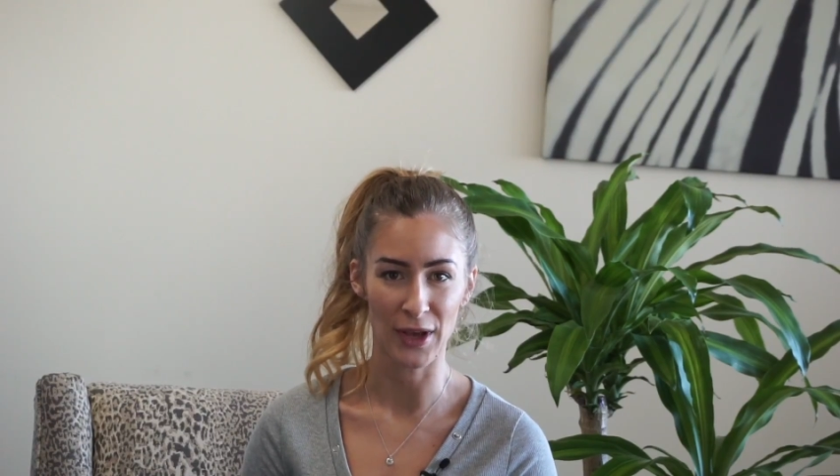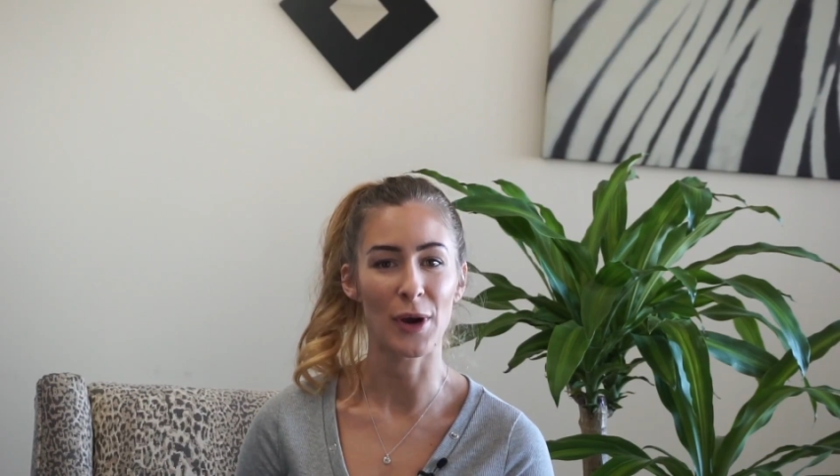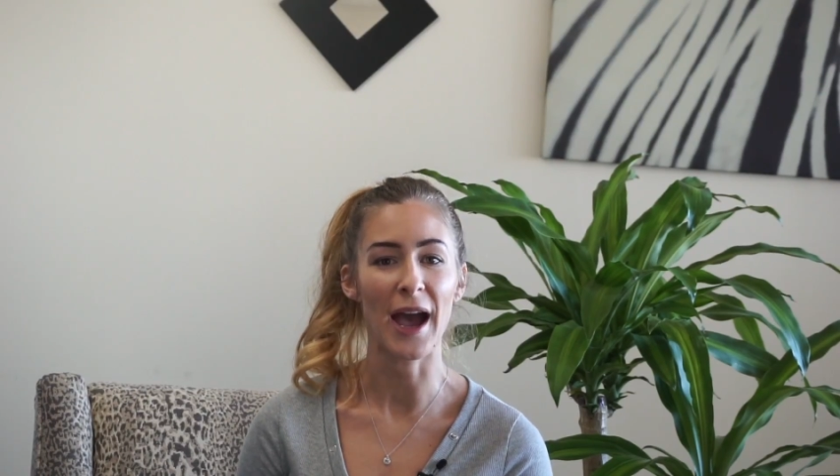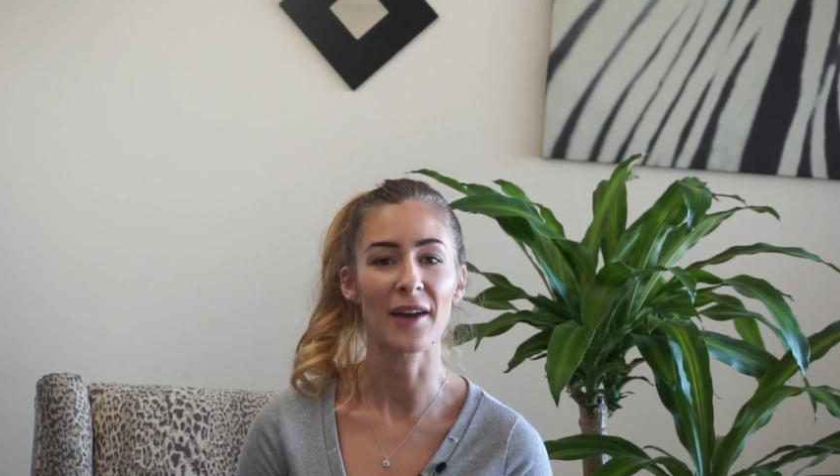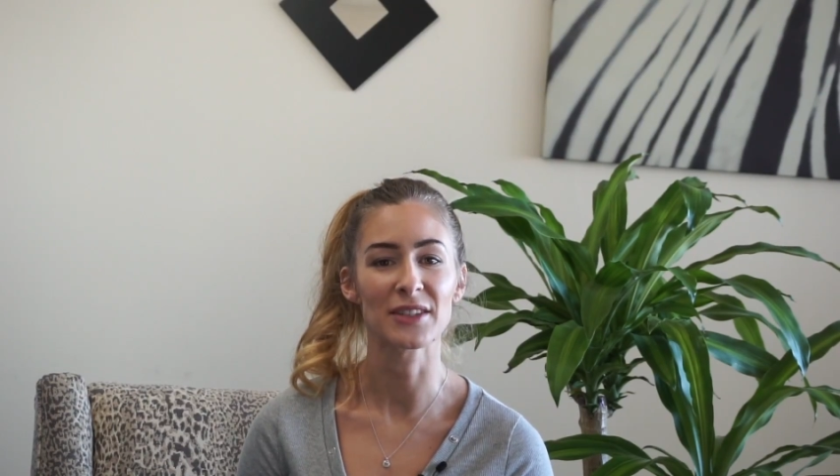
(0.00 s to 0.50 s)
you
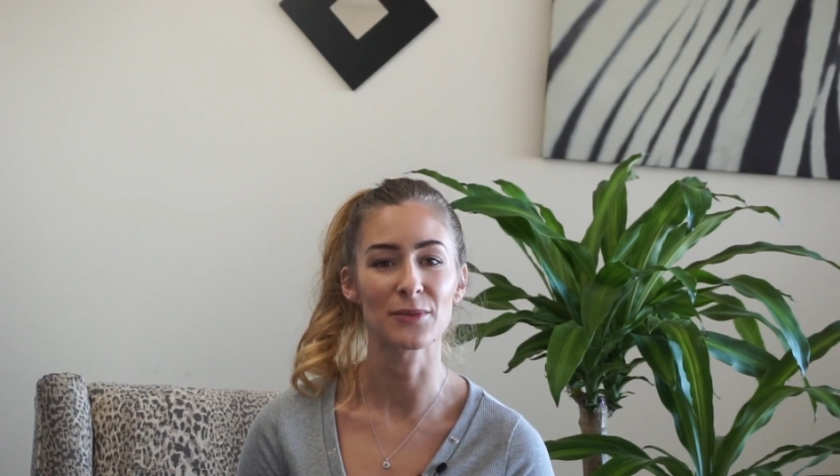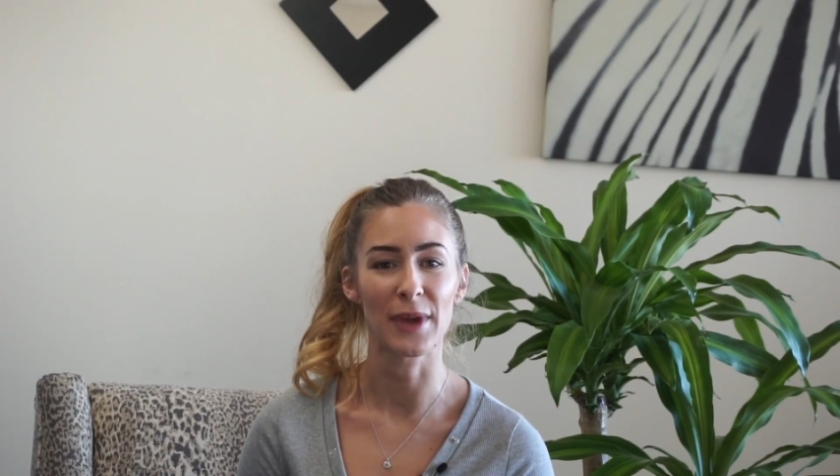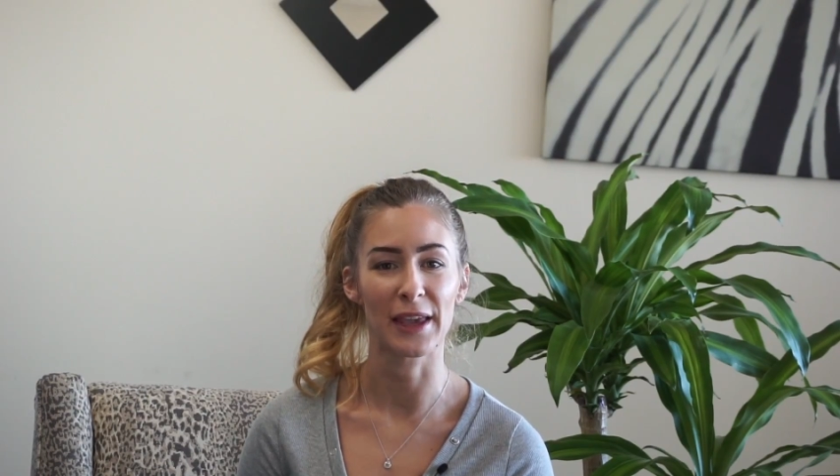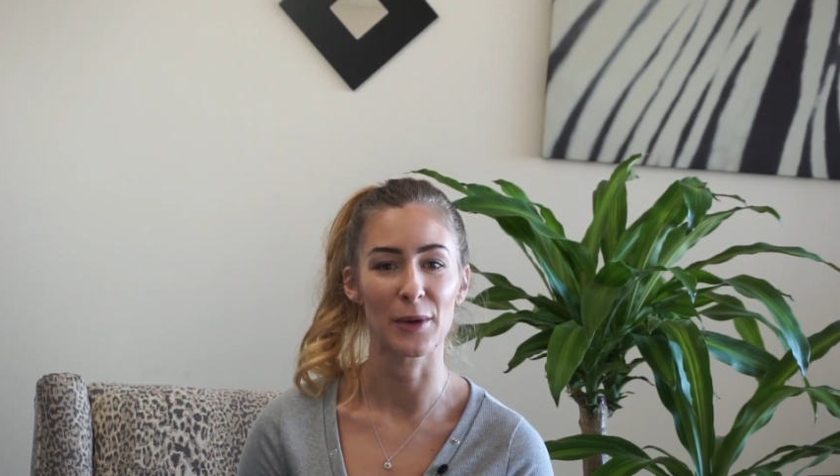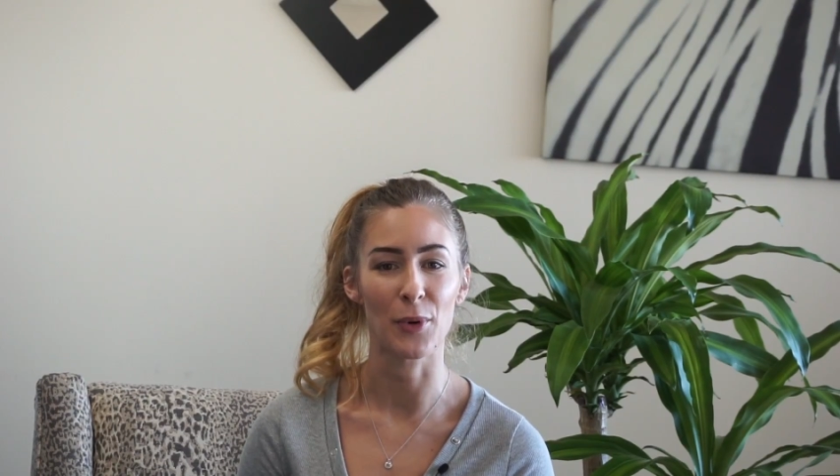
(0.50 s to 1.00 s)
have to
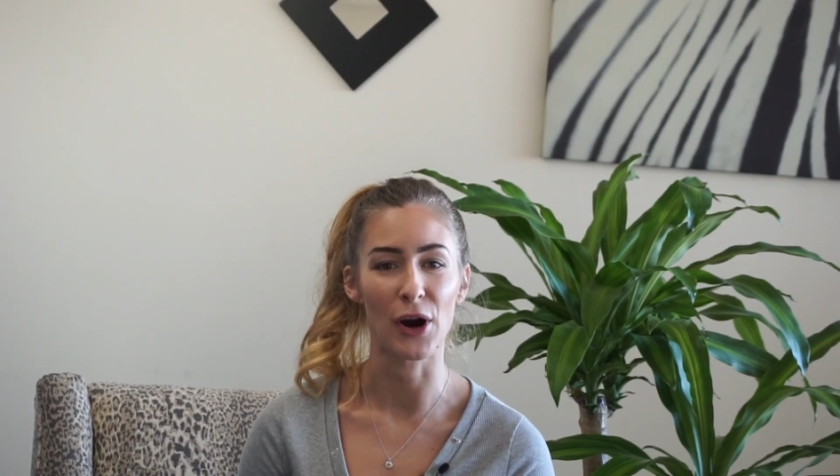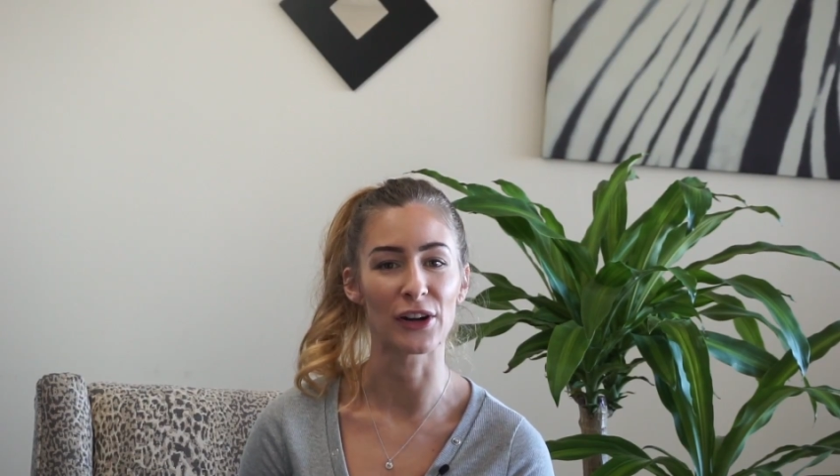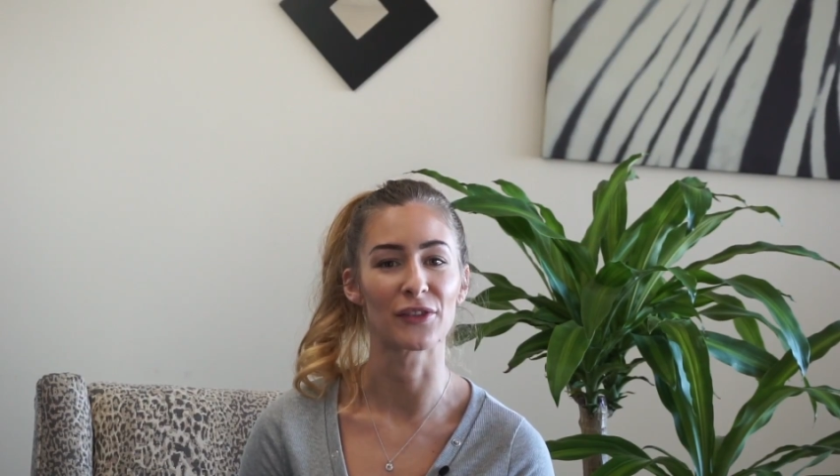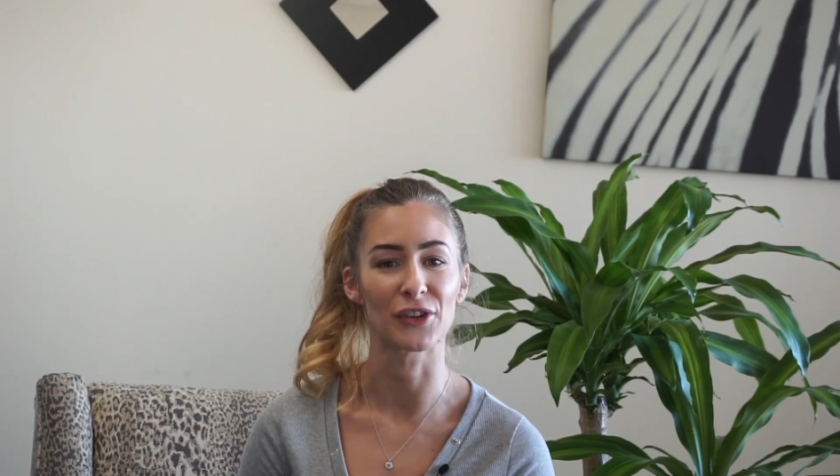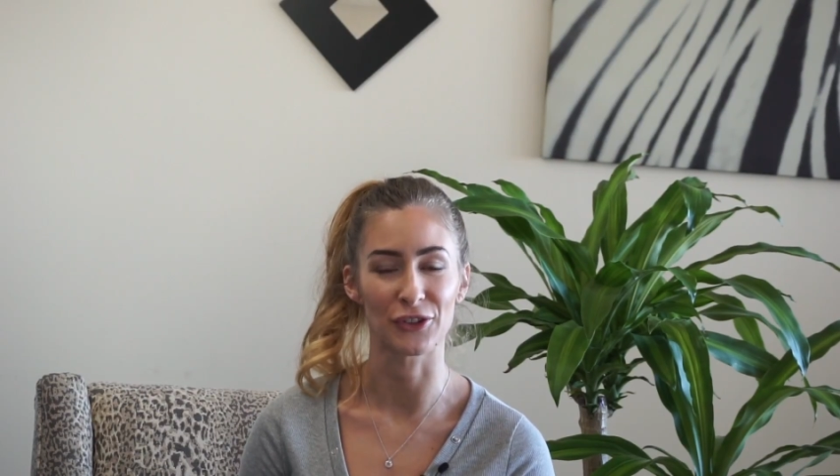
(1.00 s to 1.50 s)
make it
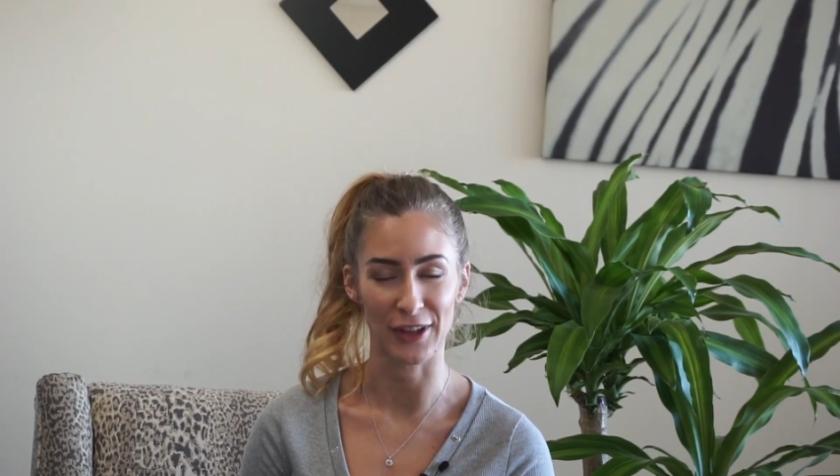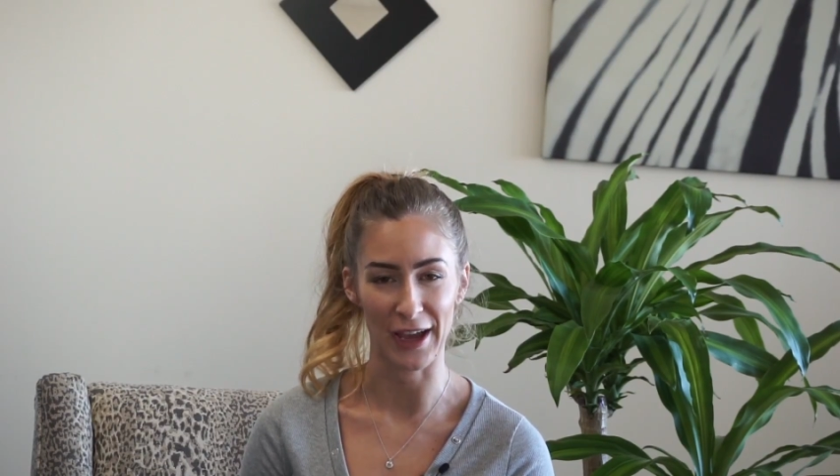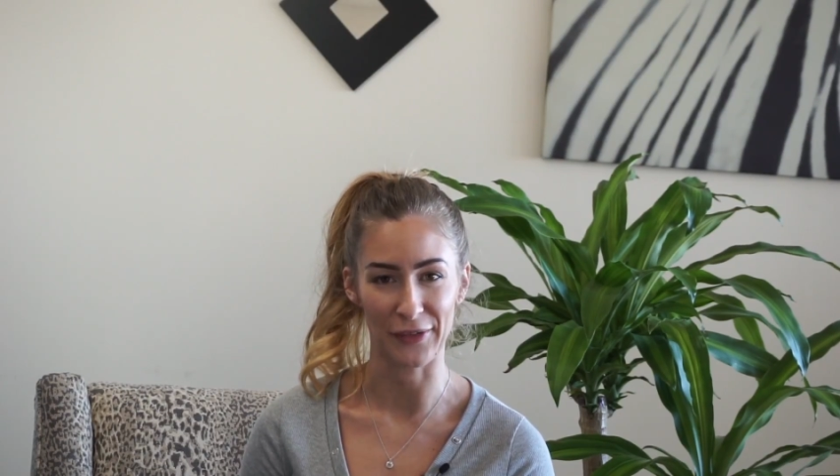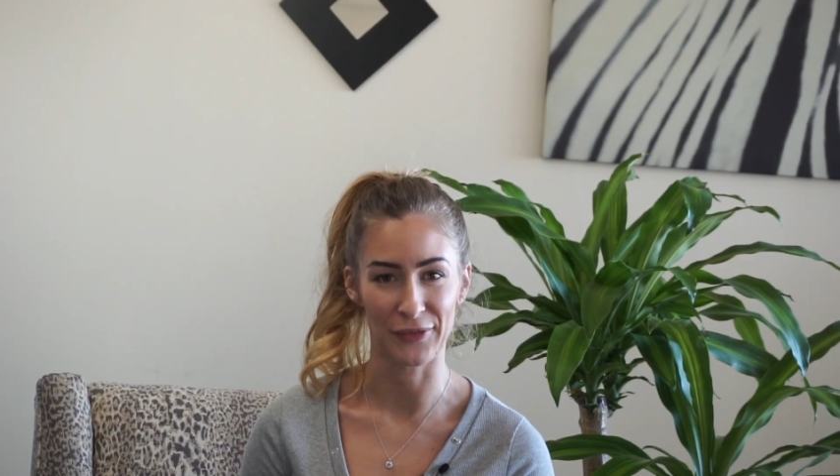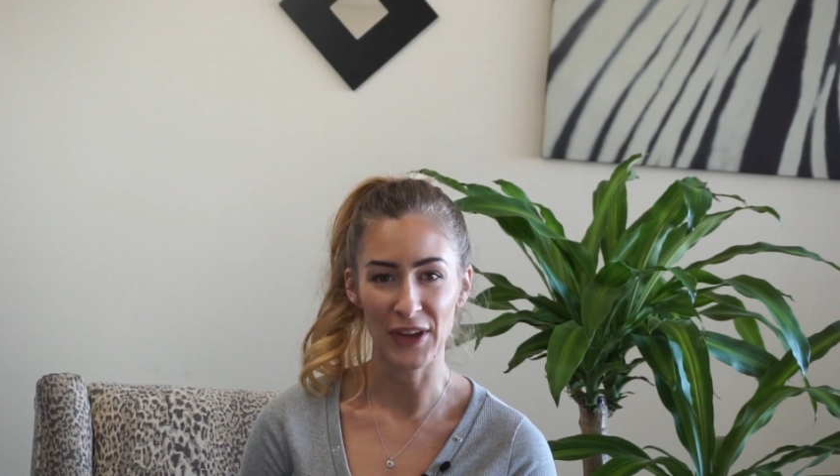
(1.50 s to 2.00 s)
part of your life.